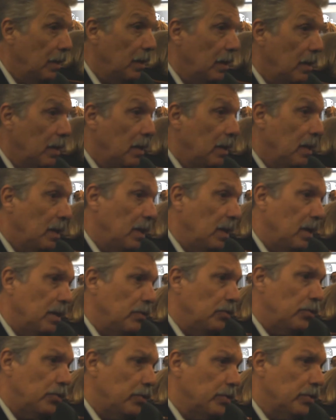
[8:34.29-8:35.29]
Yeah, yeah,
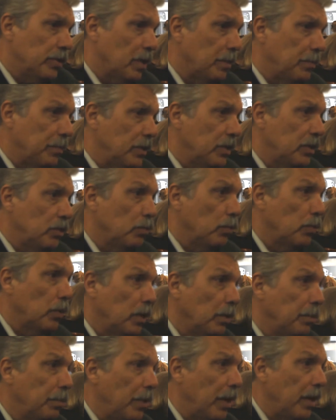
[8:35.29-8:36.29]
insurance companies
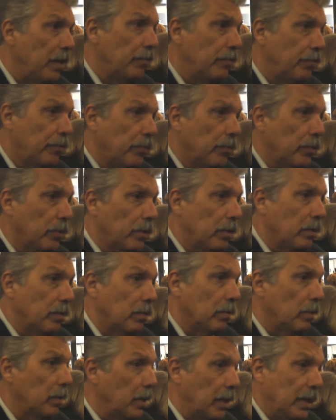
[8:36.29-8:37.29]
will pay for
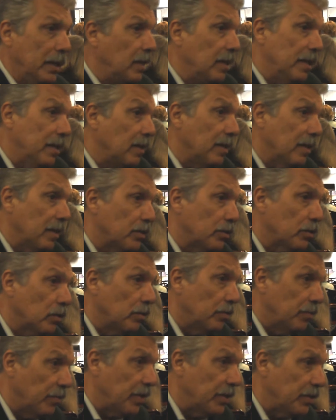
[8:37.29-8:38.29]
anything that is
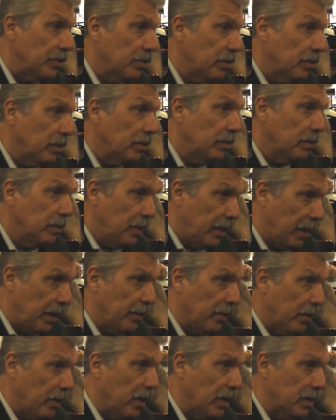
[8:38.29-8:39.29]
conventional at
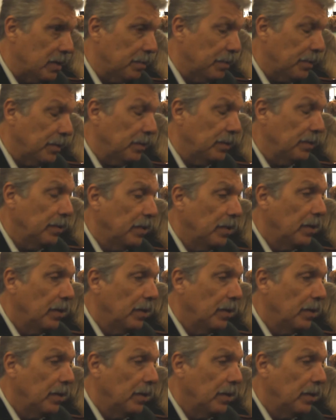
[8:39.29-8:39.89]
our mm. hospital.